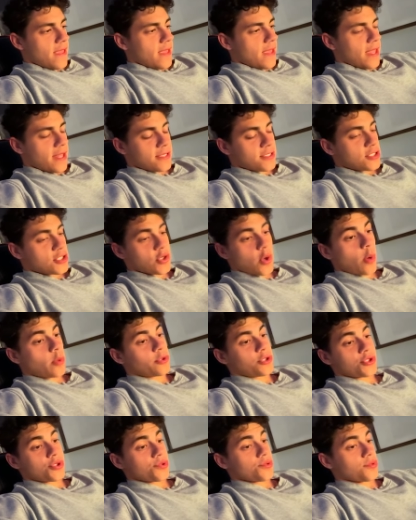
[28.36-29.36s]
it's so
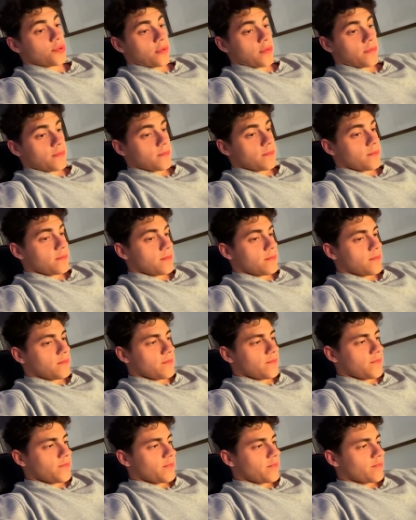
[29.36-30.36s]
true.
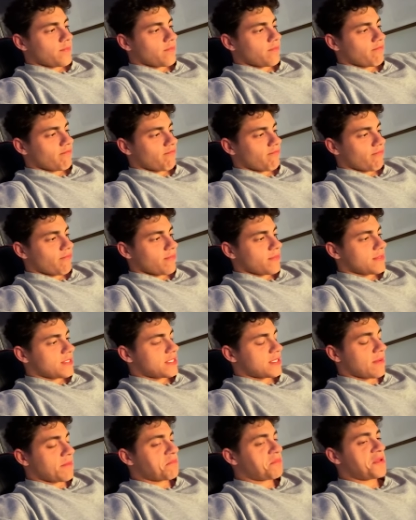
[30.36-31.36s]

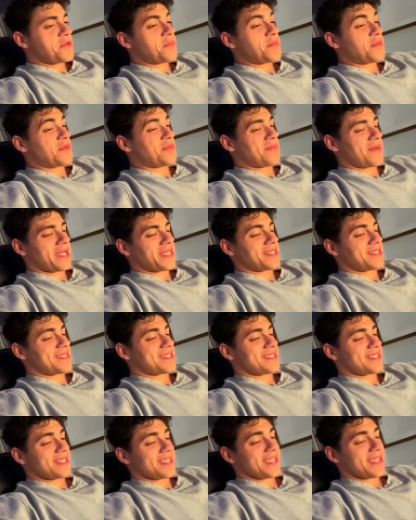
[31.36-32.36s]
Some people might
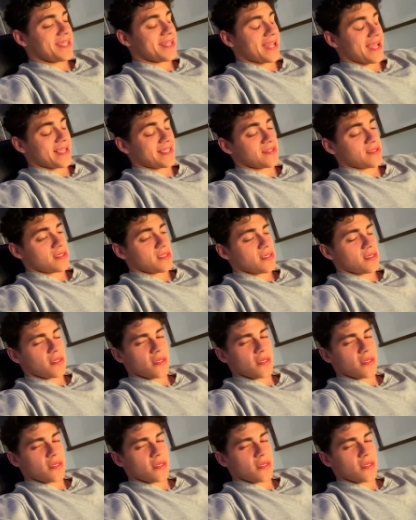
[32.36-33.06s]
see it as